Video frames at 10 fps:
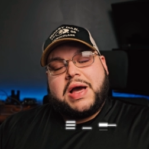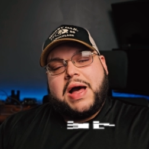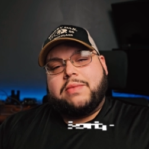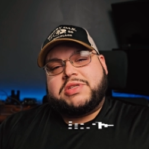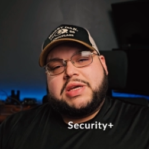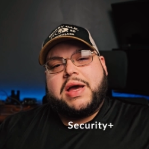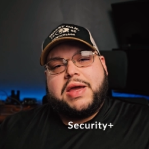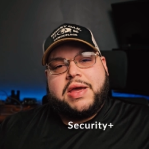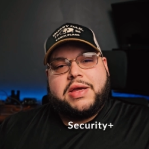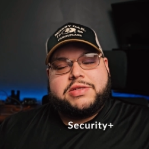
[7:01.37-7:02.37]

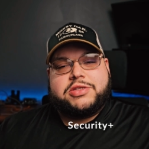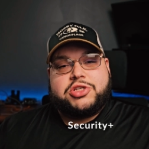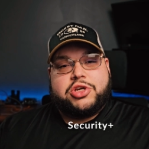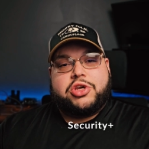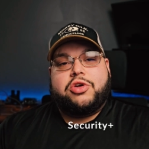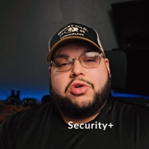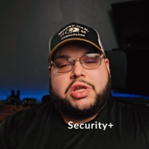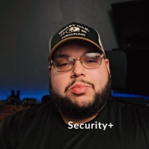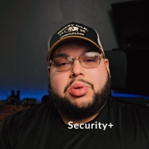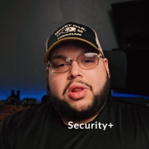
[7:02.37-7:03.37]
CompTIA's
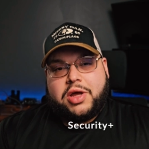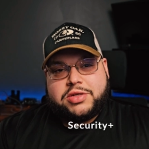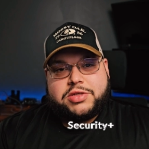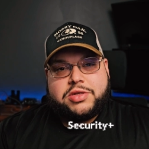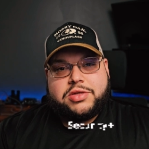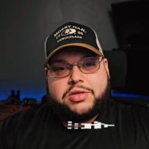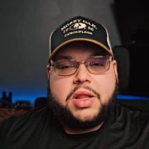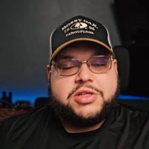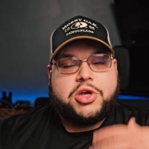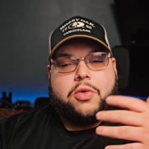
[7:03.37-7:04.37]
Security Plus.
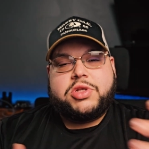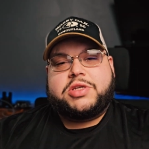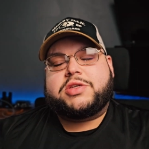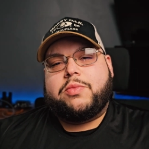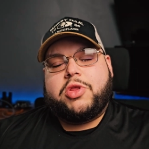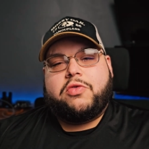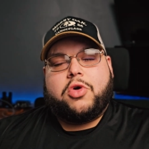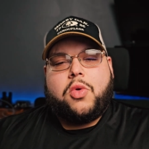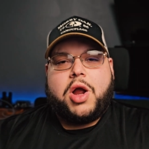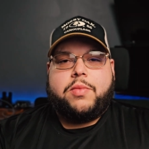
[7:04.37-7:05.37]
Let's go into some of the
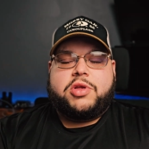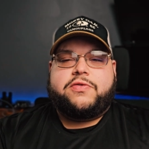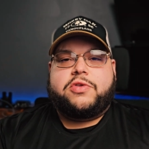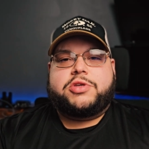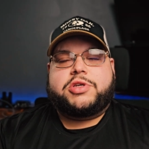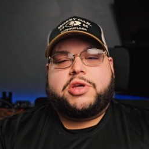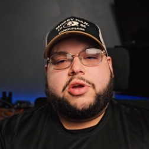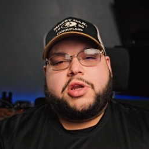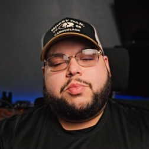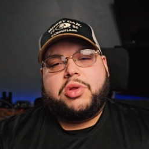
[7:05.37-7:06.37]
requirements for the
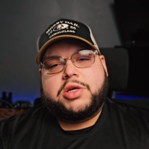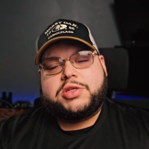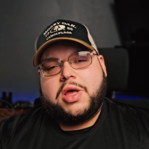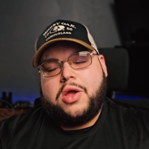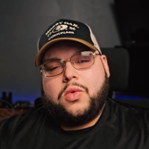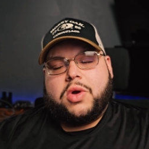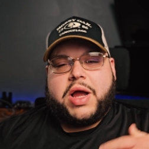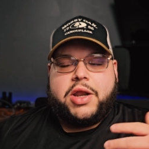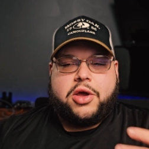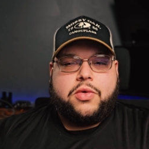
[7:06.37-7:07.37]
Security Plus. We'll
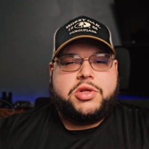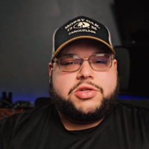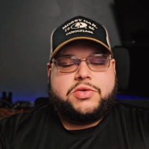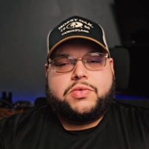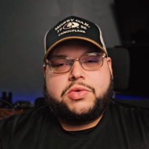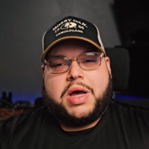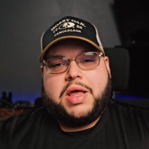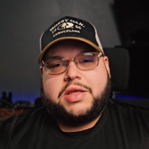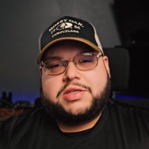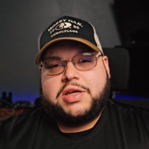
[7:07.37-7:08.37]
kind of go into uh,
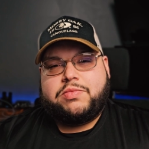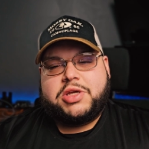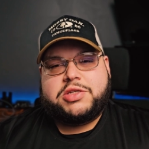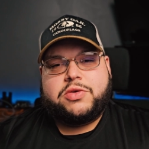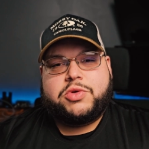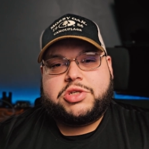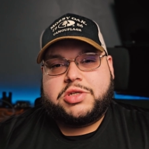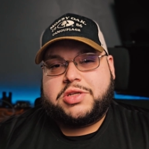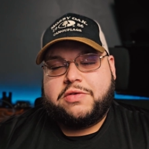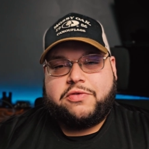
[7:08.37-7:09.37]
the same things that we
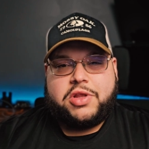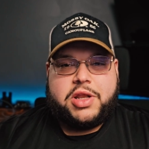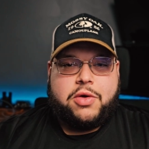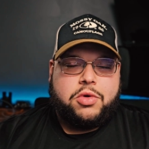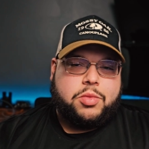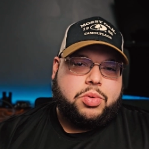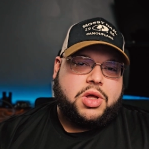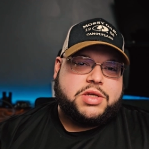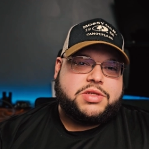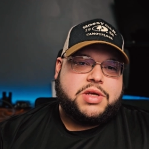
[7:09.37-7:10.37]
just did for the Network
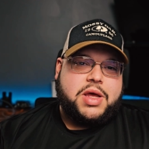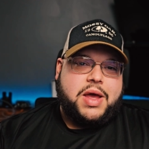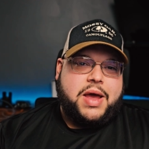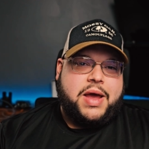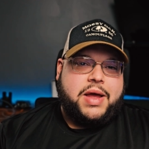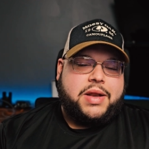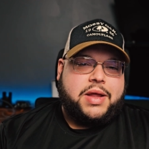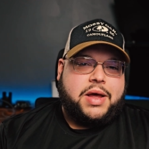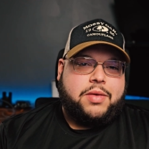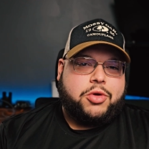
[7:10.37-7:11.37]
Plus and
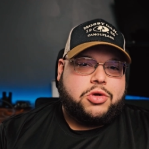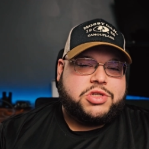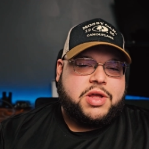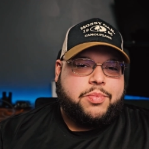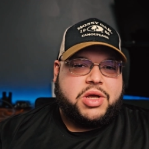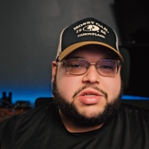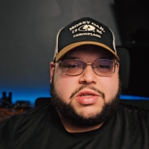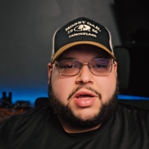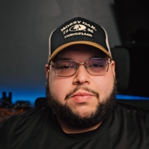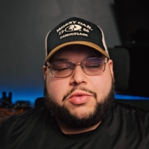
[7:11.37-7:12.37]
um, go step by
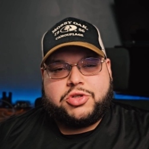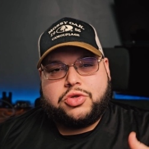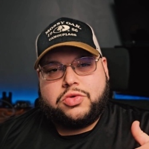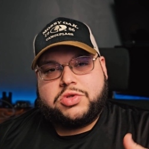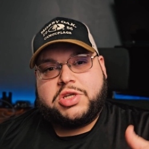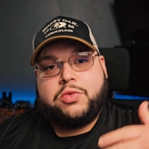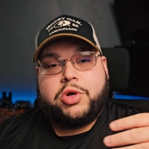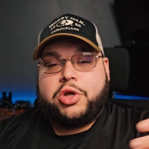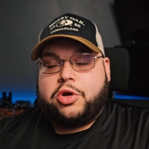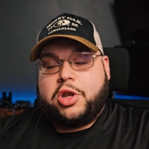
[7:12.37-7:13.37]
step to see
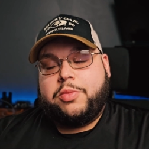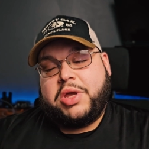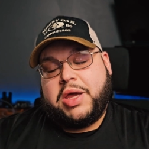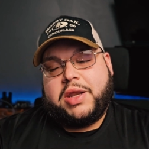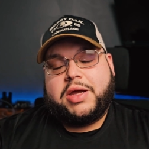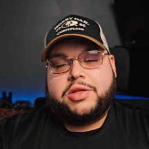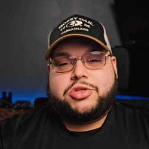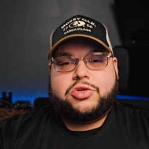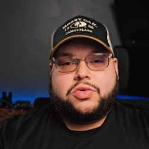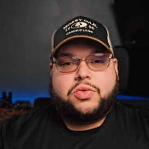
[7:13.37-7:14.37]
what you're going to be getting
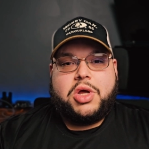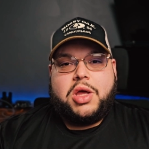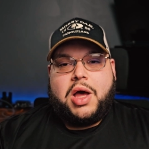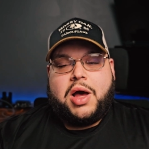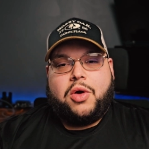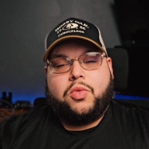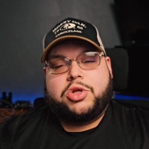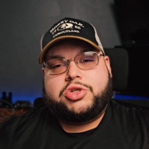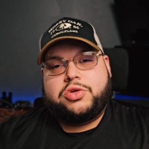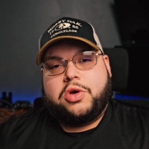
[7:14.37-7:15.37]
into uh,
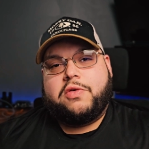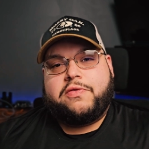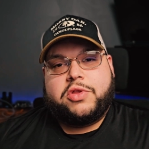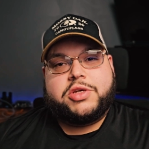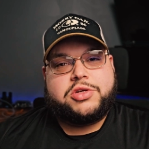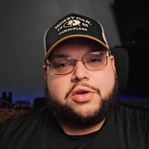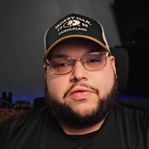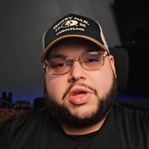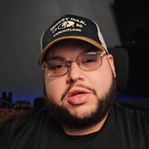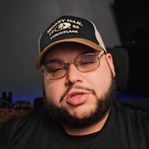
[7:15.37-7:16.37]
once you go for this
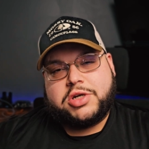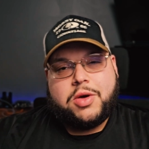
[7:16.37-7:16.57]
certification.